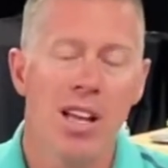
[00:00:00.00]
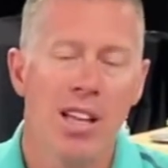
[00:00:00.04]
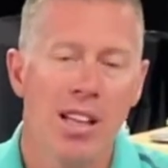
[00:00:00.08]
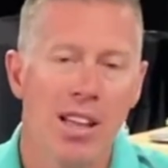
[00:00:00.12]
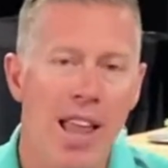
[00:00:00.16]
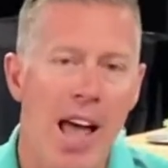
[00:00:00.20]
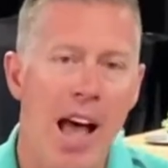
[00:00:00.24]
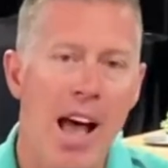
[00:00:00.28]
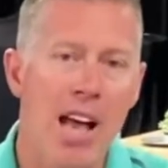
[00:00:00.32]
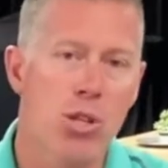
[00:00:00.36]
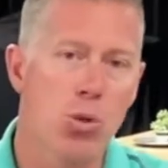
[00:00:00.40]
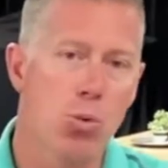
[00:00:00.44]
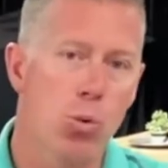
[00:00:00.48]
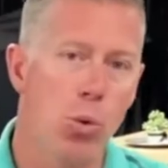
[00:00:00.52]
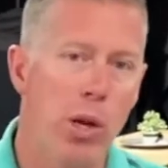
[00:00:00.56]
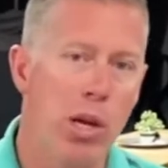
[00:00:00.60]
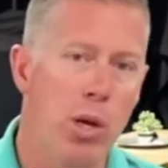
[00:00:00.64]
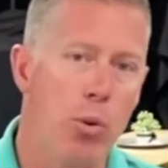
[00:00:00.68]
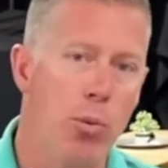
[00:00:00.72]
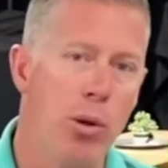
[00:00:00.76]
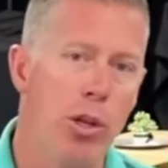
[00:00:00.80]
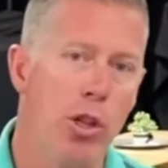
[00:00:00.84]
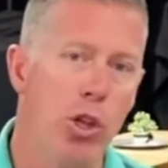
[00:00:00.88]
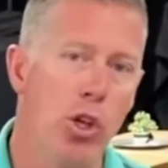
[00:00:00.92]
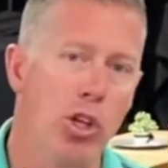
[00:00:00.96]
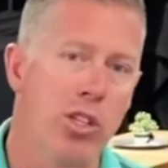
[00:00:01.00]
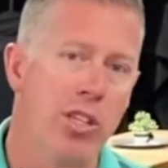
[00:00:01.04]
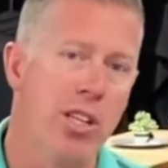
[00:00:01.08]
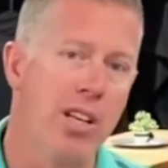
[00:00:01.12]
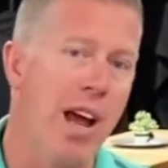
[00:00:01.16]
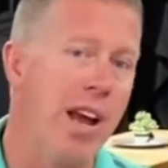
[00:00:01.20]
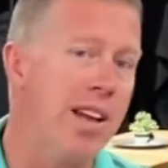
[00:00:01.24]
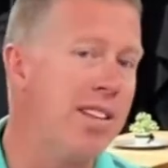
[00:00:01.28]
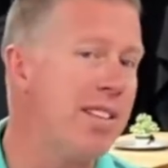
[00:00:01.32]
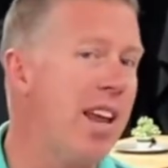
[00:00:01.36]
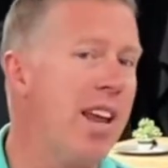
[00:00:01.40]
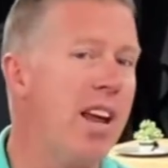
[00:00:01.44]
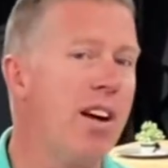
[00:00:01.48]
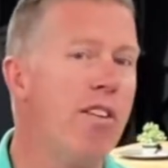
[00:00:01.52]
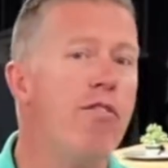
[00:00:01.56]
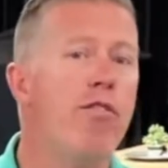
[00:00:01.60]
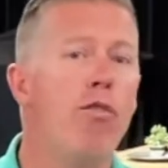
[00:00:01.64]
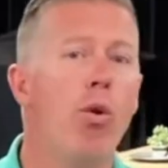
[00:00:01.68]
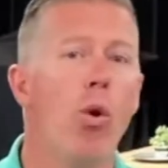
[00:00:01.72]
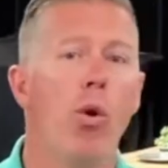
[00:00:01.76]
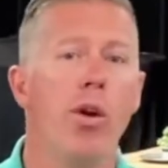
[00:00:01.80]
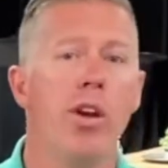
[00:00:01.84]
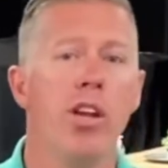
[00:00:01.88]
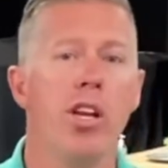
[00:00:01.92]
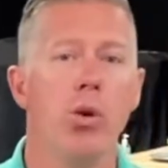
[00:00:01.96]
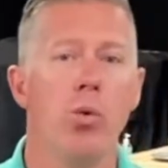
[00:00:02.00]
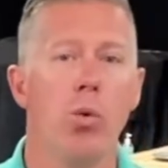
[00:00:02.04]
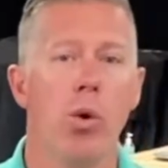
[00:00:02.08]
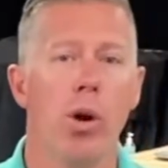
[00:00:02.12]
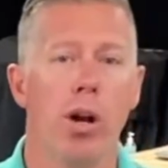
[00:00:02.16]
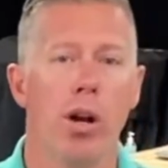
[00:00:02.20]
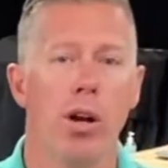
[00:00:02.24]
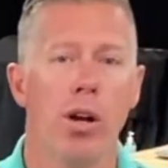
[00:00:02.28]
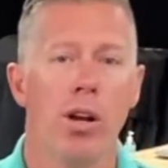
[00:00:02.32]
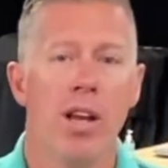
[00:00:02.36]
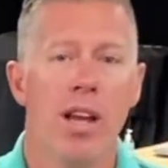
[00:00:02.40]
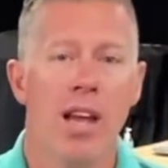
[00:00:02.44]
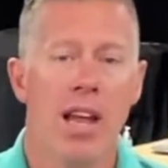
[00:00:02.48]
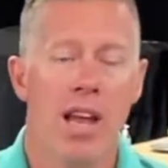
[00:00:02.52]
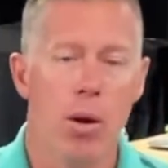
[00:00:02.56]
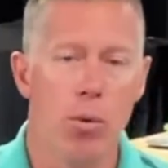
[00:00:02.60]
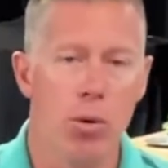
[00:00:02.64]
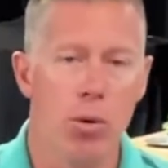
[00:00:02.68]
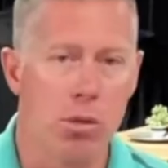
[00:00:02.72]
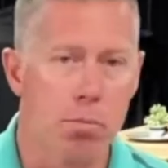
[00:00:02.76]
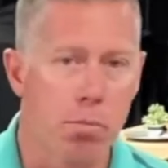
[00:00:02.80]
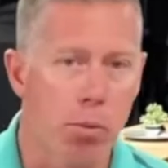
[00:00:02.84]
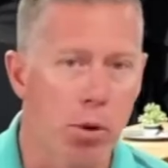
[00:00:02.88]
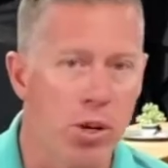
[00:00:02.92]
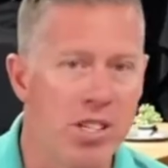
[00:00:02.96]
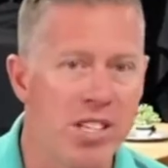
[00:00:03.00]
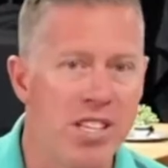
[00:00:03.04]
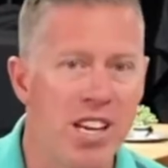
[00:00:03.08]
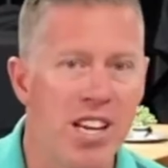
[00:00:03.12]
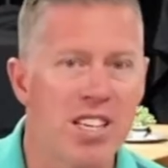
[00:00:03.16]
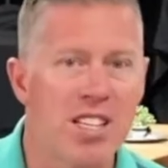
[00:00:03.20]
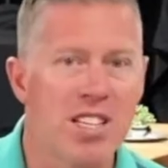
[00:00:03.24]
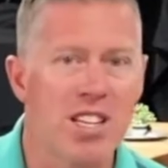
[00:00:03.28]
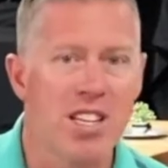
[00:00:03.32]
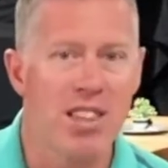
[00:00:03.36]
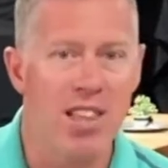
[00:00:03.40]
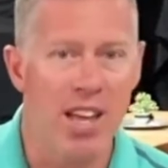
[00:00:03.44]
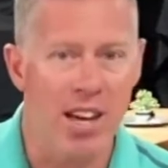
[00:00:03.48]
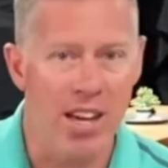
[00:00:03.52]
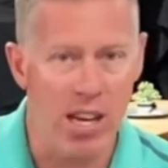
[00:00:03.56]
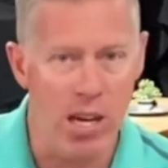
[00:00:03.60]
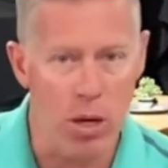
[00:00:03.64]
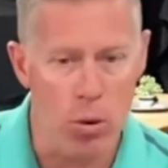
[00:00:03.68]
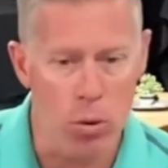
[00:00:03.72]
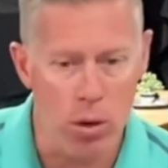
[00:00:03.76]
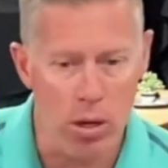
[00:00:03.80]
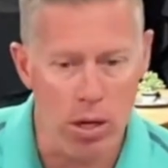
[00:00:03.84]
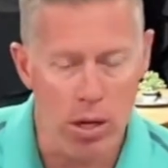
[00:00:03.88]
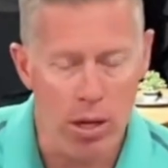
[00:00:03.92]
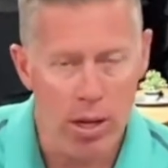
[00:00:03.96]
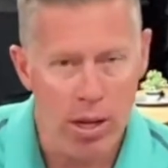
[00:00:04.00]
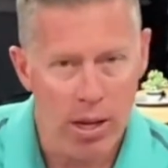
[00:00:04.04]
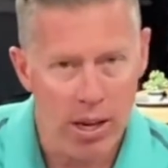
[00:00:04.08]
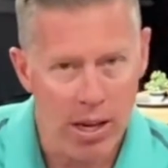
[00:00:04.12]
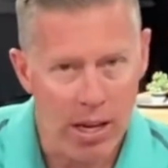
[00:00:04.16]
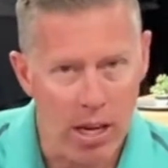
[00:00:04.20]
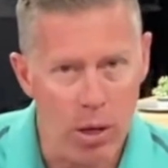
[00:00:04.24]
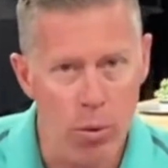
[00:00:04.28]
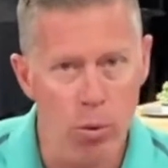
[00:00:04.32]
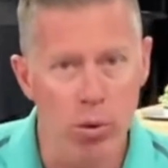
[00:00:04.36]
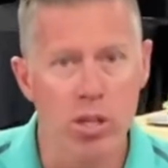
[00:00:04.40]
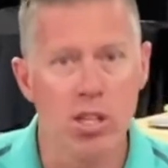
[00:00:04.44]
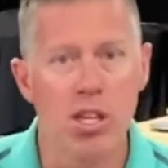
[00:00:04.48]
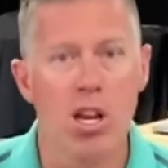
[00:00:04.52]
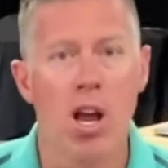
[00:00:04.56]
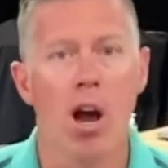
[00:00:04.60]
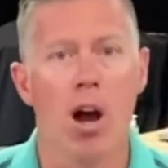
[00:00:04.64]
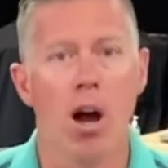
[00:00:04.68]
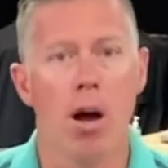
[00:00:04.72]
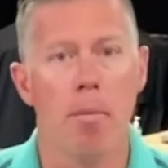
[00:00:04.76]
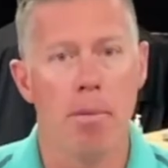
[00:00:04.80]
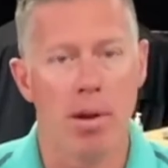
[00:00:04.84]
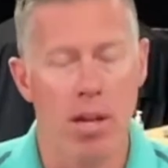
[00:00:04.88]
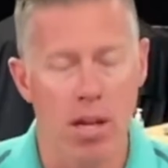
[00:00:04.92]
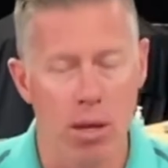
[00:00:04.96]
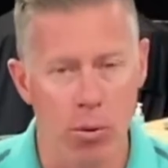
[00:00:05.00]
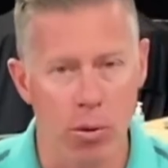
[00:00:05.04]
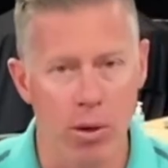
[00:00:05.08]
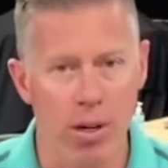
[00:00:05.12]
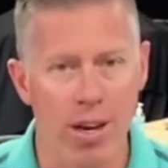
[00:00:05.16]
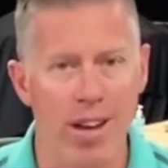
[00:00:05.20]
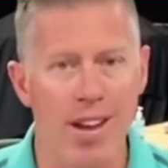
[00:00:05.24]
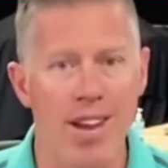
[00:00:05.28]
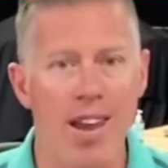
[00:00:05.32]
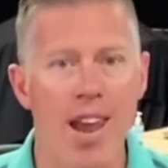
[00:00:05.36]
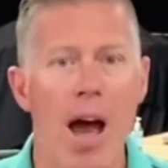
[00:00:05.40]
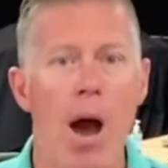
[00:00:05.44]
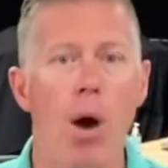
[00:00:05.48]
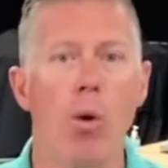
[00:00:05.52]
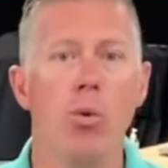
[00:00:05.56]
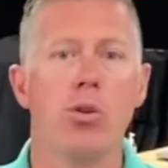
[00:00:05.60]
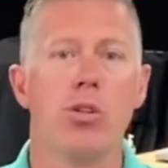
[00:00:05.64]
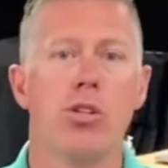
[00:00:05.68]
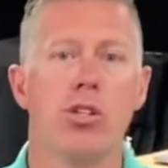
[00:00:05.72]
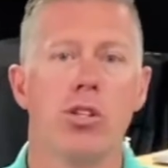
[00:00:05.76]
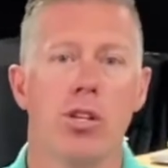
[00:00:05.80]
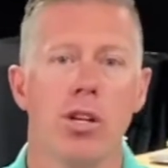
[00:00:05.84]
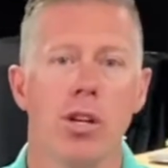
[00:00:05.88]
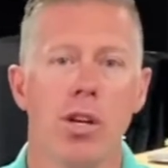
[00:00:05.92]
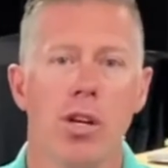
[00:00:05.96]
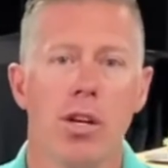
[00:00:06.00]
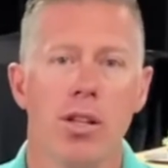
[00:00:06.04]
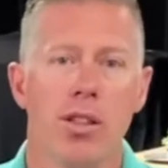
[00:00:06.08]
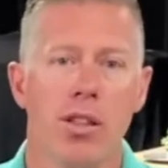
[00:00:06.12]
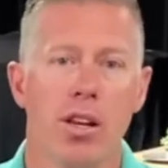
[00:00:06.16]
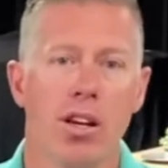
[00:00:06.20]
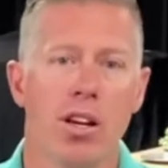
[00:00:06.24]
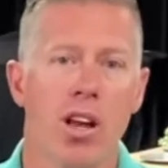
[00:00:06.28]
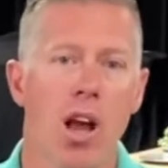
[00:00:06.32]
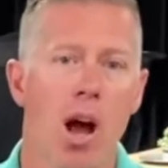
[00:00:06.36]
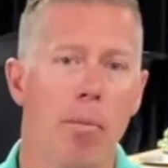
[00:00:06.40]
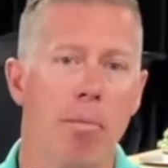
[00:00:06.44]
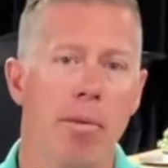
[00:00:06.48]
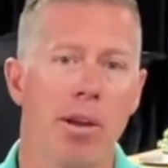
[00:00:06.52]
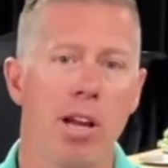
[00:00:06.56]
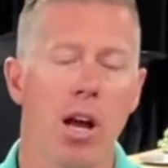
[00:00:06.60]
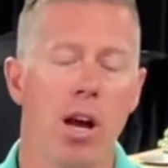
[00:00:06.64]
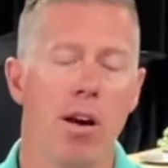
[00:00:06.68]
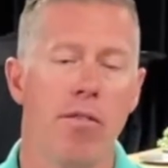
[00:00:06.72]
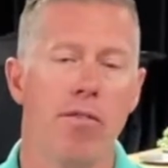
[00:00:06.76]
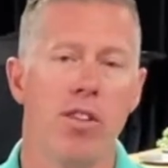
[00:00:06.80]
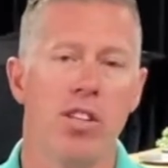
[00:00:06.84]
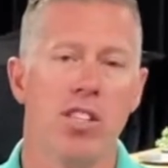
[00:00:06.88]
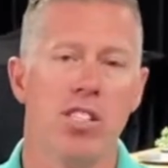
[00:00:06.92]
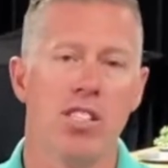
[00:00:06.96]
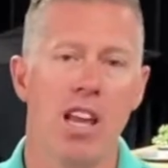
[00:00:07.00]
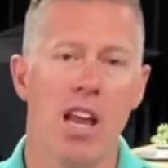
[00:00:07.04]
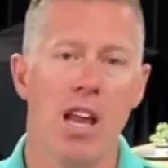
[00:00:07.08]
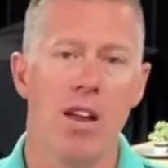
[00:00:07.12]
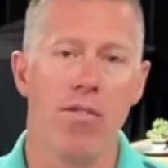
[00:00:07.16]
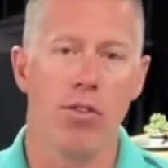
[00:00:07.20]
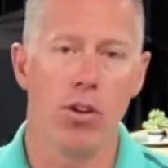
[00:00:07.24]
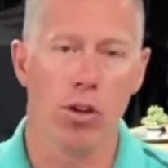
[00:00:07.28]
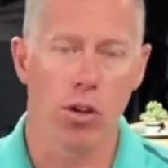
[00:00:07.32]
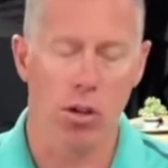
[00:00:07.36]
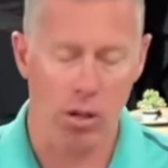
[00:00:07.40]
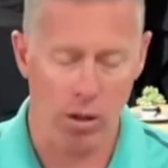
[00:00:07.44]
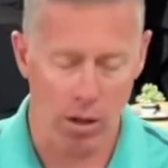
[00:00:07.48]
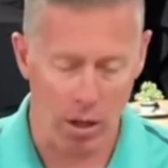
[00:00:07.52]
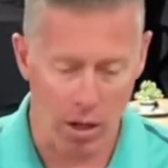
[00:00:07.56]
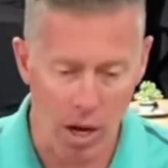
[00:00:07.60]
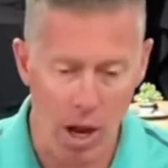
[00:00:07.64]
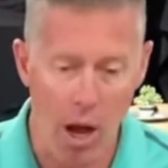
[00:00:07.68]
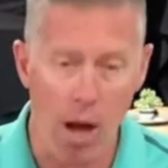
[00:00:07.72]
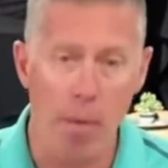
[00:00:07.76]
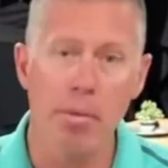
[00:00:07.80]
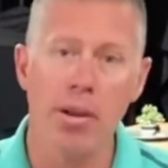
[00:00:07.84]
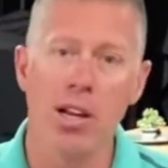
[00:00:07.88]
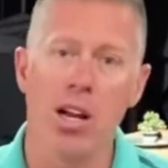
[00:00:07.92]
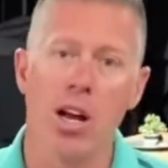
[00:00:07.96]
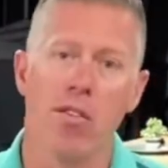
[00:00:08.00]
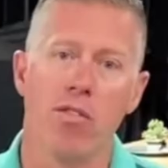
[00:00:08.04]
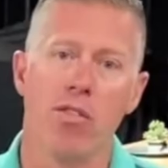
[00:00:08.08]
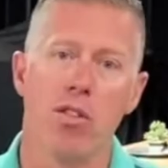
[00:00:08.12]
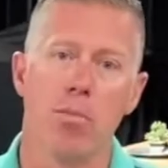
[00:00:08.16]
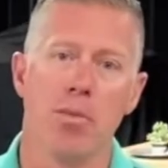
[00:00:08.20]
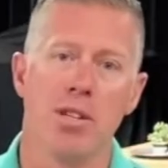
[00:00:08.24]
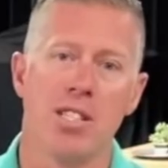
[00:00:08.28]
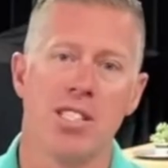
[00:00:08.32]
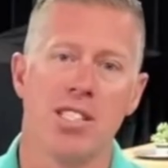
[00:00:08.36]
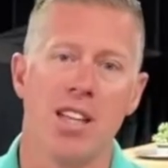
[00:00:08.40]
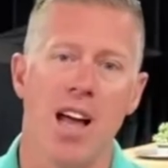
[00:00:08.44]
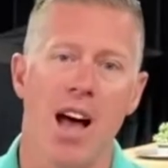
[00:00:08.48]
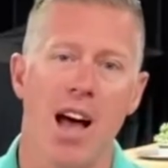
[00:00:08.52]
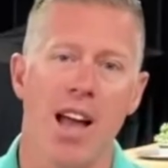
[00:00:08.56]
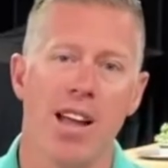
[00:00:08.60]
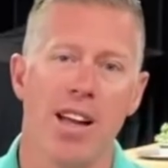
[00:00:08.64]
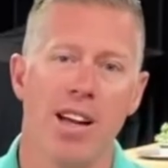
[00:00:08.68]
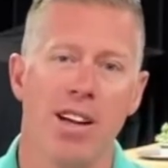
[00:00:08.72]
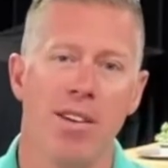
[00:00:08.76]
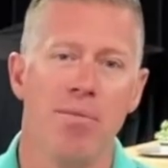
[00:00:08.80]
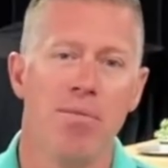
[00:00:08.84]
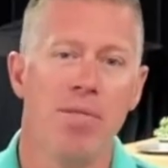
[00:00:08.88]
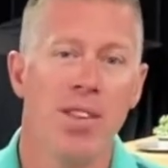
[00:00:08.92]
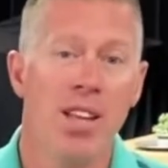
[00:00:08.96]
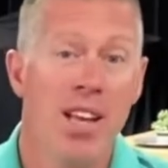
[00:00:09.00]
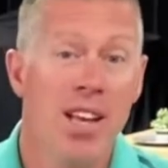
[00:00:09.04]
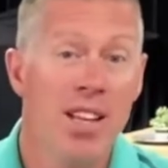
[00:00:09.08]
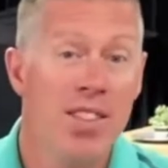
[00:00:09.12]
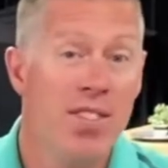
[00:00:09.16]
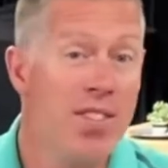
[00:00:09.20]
Last week, we looked at Isaiah 40, where it predicted that he would come and he would announce the coming of the Savior, the coming of the Messiah.